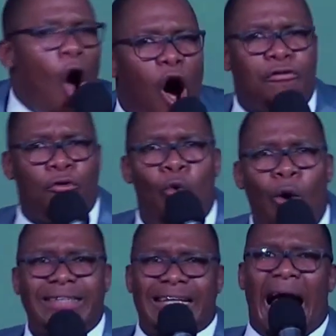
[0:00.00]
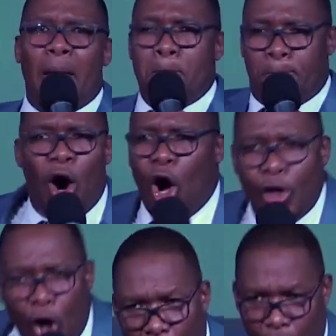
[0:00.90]
of what I'm
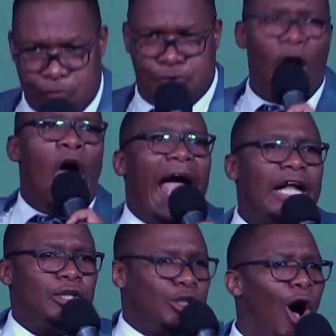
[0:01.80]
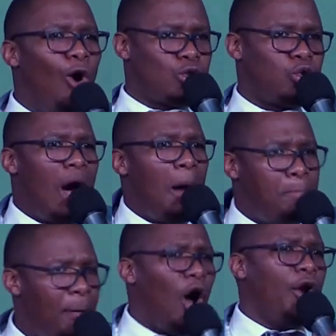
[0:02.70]
born of. And those who are
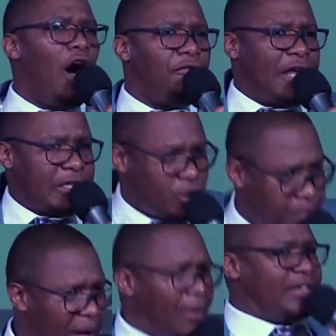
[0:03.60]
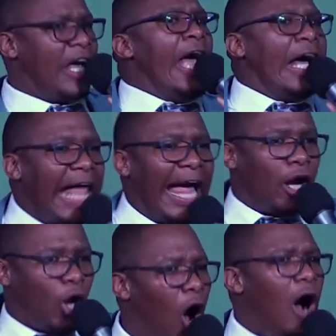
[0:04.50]
born of the spirit, they
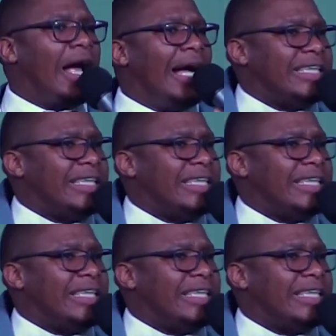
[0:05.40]
conquer